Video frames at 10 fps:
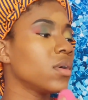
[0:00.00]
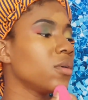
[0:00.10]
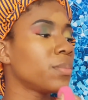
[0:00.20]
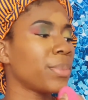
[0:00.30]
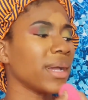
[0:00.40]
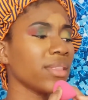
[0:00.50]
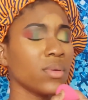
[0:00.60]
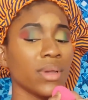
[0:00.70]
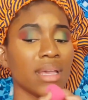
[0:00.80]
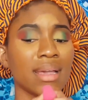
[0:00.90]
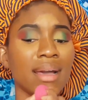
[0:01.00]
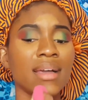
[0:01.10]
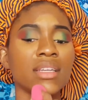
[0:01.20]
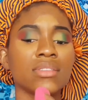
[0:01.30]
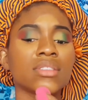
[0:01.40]
Oh, by the way,
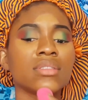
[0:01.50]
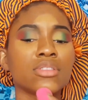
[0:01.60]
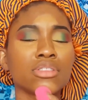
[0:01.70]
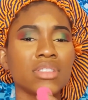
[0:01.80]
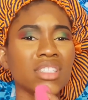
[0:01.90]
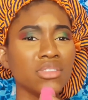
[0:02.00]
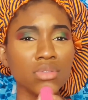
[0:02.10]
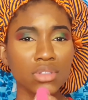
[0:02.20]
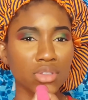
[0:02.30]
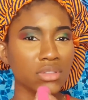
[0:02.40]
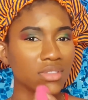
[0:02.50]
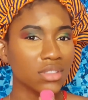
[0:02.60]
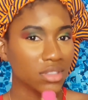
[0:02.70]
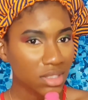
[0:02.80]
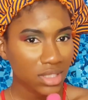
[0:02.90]
guys, do you
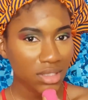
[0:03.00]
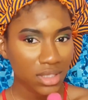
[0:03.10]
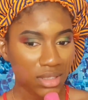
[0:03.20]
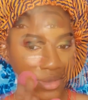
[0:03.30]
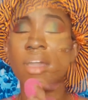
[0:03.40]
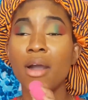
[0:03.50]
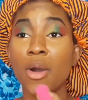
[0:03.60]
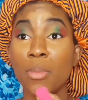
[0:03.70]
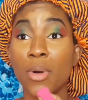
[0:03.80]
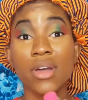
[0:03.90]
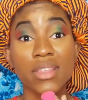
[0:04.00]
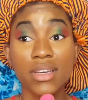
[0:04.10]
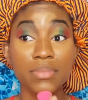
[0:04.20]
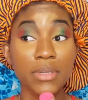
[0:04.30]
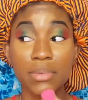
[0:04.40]
notice how
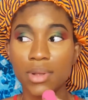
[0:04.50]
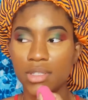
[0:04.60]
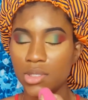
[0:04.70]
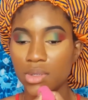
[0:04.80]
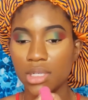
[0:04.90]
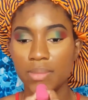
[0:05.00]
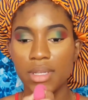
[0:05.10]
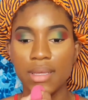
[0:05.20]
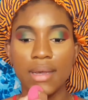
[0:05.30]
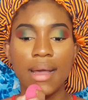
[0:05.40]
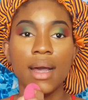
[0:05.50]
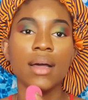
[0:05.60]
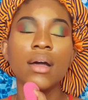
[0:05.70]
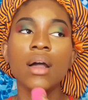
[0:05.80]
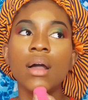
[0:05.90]
bothered people on social media
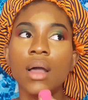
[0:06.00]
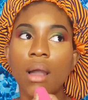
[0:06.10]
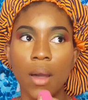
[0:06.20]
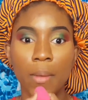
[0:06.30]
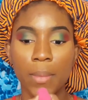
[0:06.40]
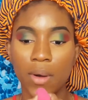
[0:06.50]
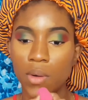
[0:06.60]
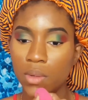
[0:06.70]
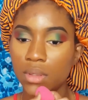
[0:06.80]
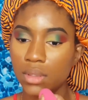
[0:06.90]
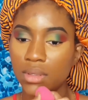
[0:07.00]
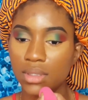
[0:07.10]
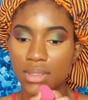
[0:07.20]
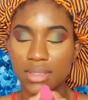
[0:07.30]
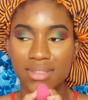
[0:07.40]
are about
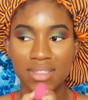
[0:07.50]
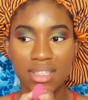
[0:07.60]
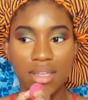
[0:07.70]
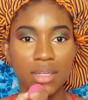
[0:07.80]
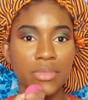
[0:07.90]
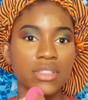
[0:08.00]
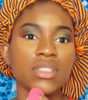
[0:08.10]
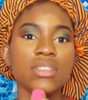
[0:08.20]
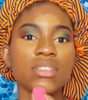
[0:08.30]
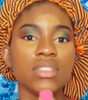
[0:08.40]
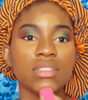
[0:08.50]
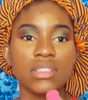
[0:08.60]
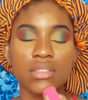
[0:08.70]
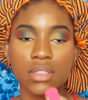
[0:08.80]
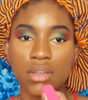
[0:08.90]

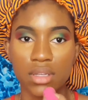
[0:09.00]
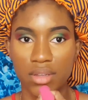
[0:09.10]
celebrities